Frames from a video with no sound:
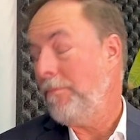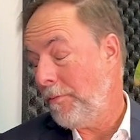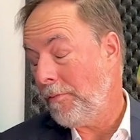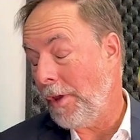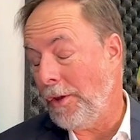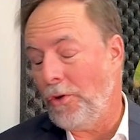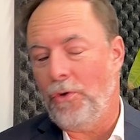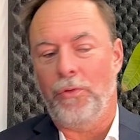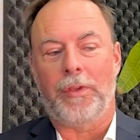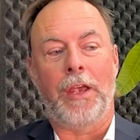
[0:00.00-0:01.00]
Thank
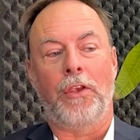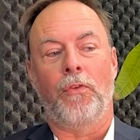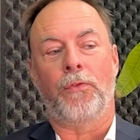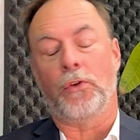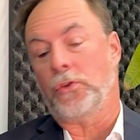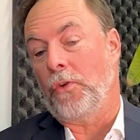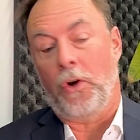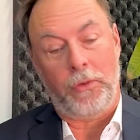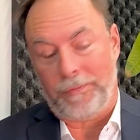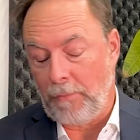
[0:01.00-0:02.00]
you. Thank you. First of
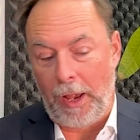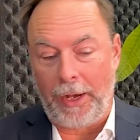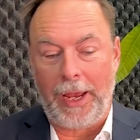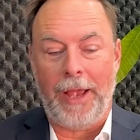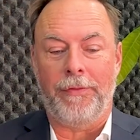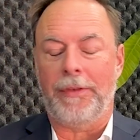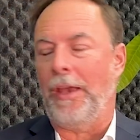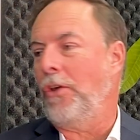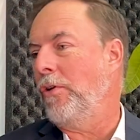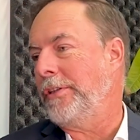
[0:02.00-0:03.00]
all, again,
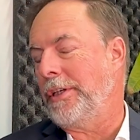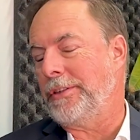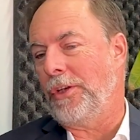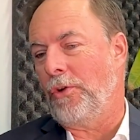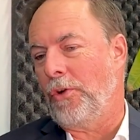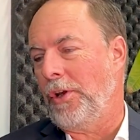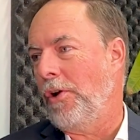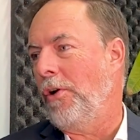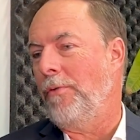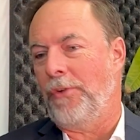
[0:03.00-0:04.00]
thank you. As I said
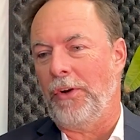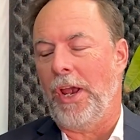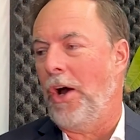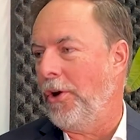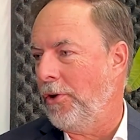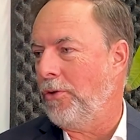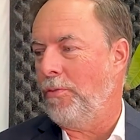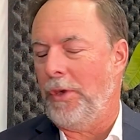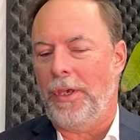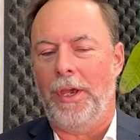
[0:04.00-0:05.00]
earlier, I'm very honored to
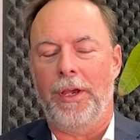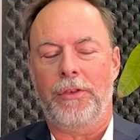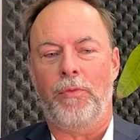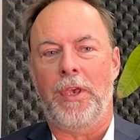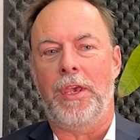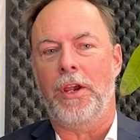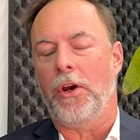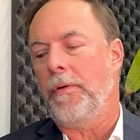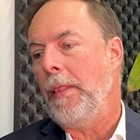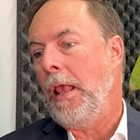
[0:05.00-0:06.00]
be here.